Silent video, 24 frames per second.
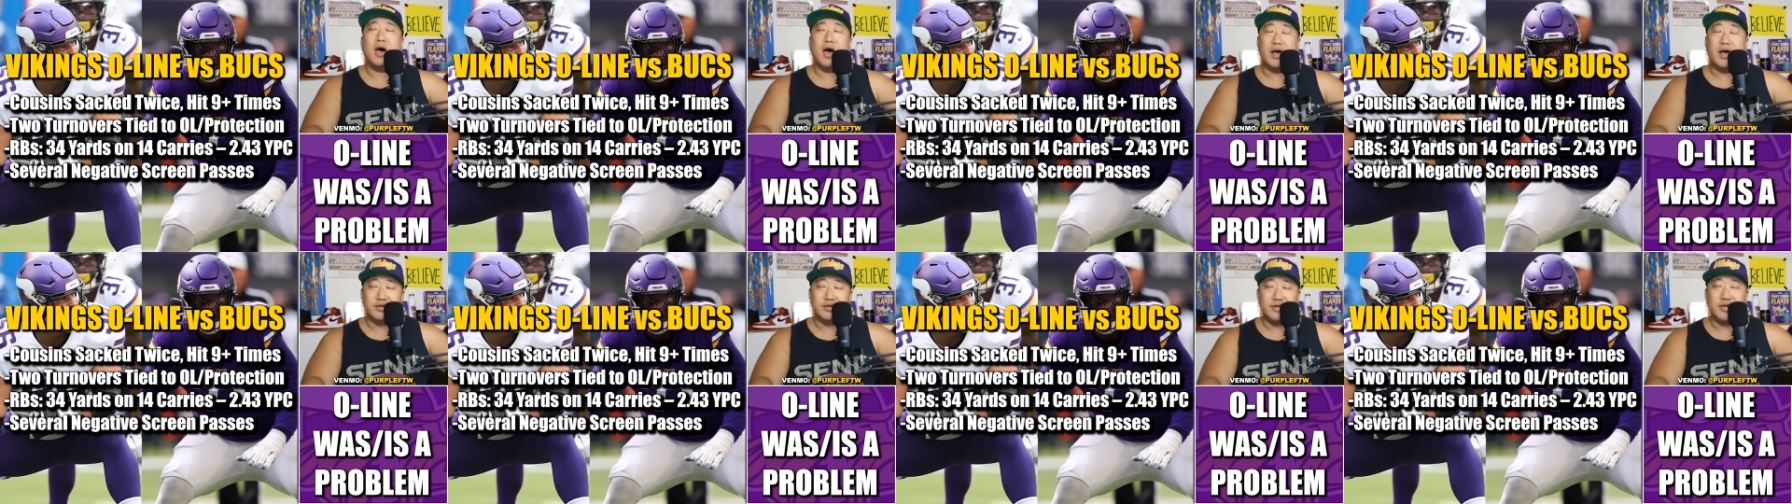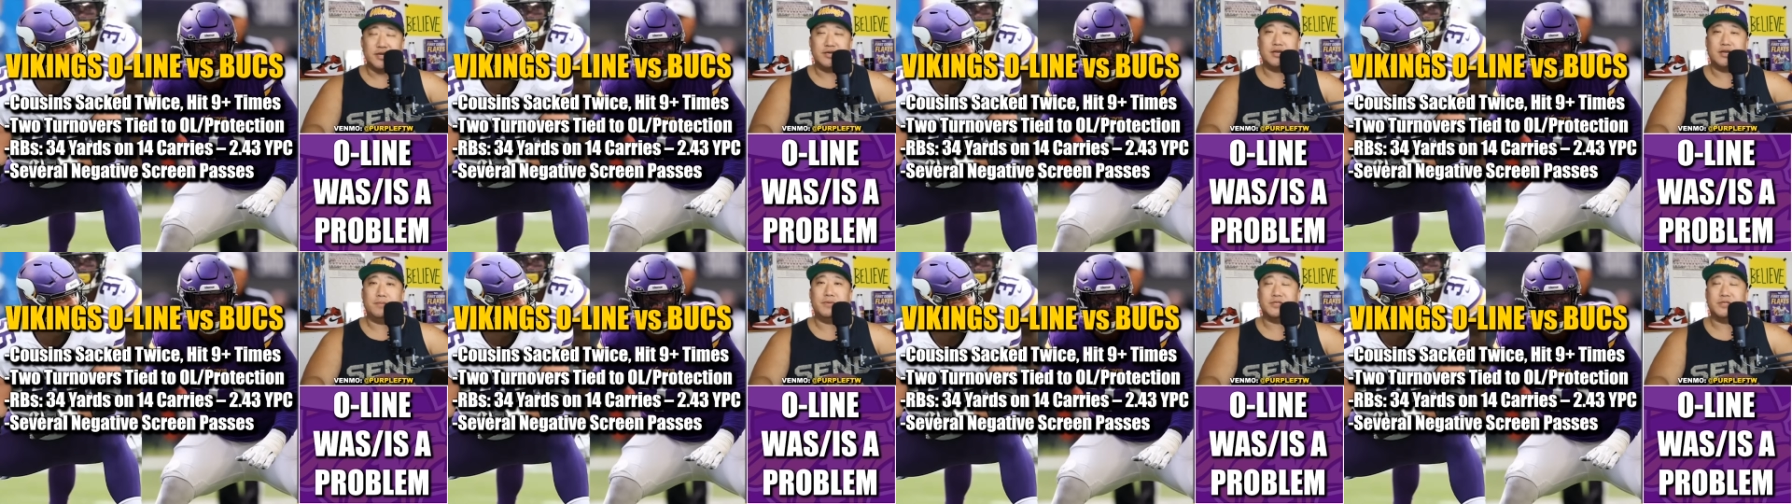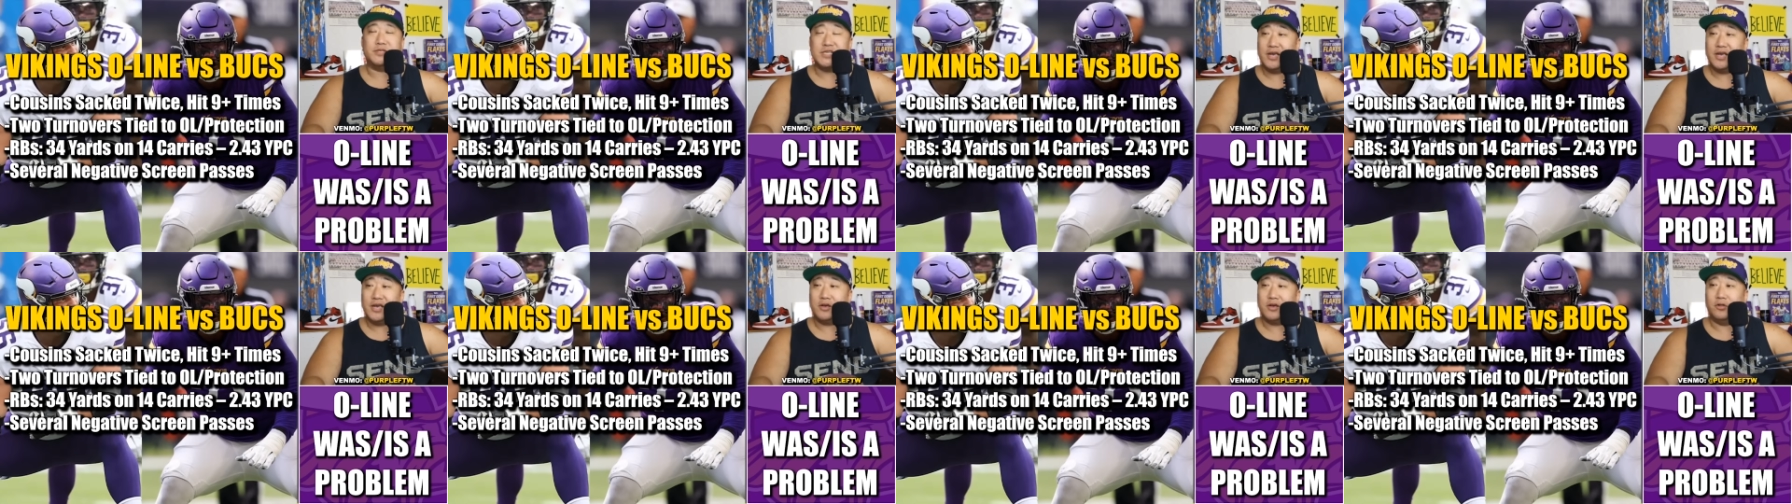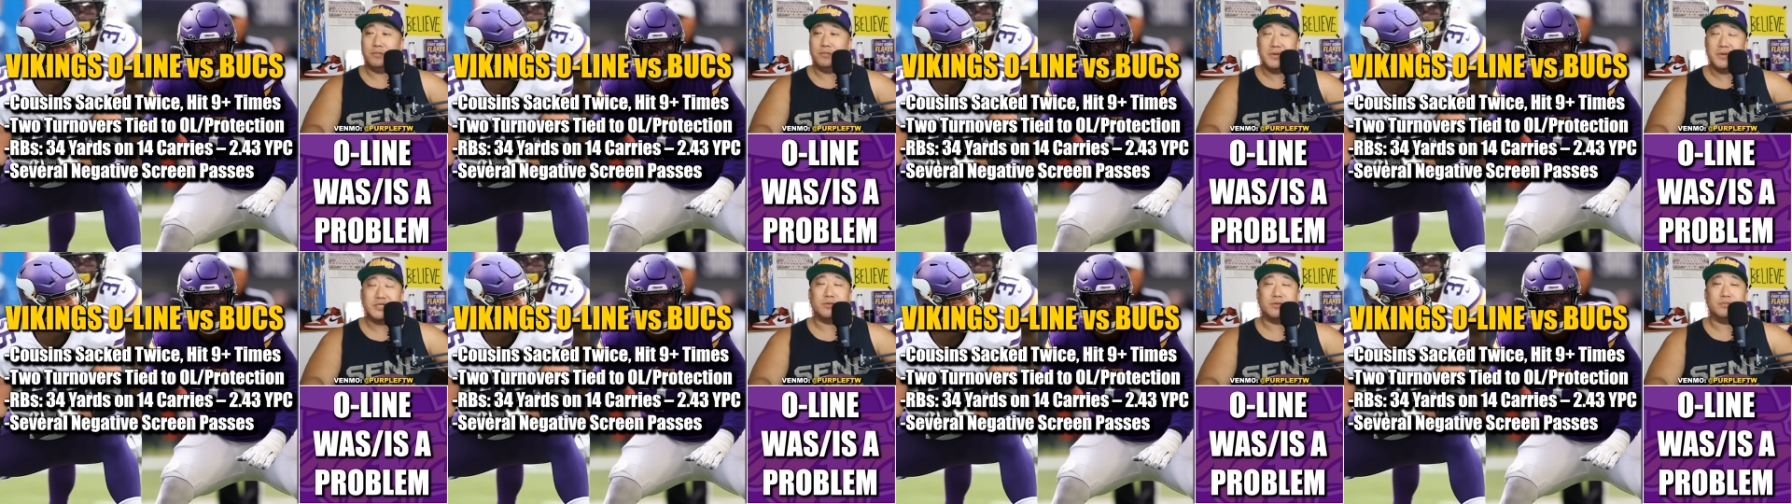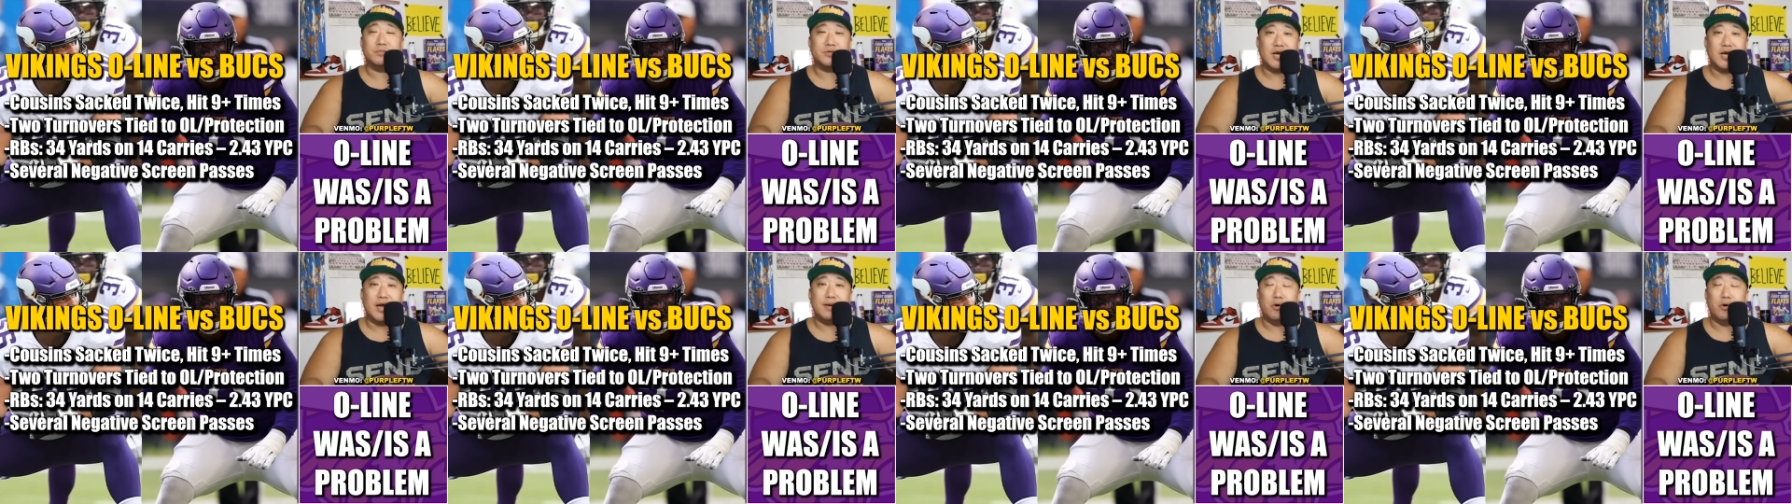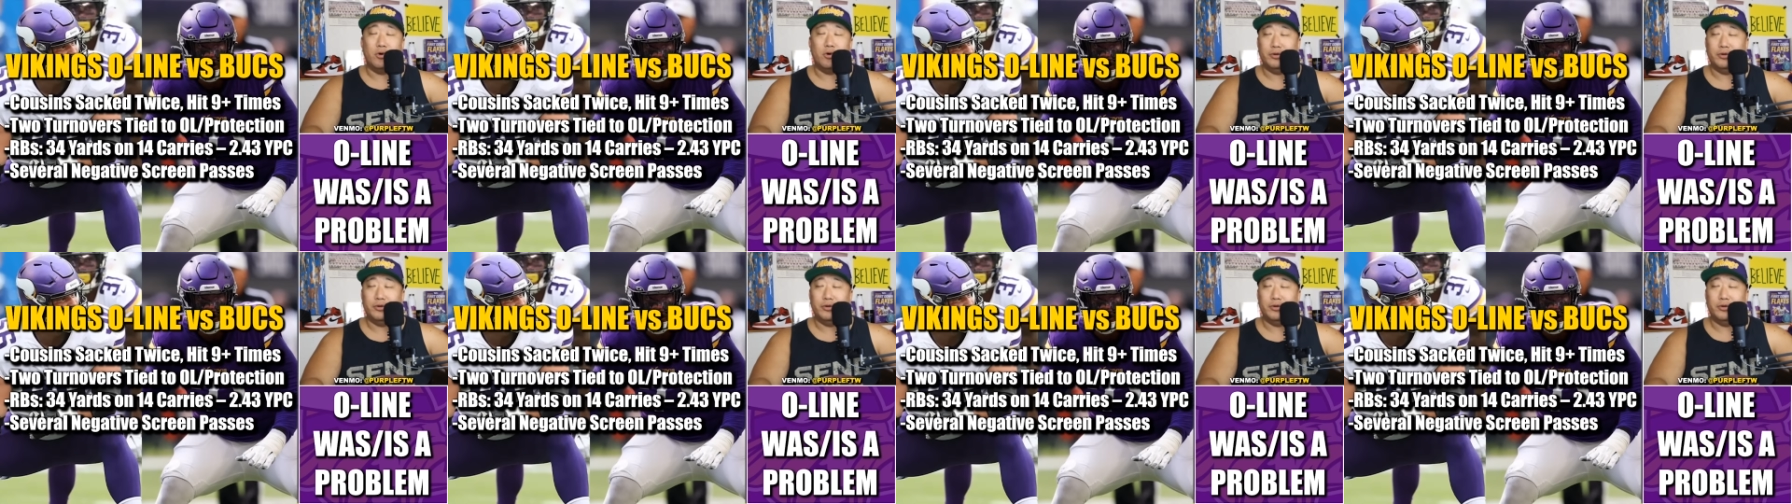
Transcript: uh, dinged up his ankle and missed some time.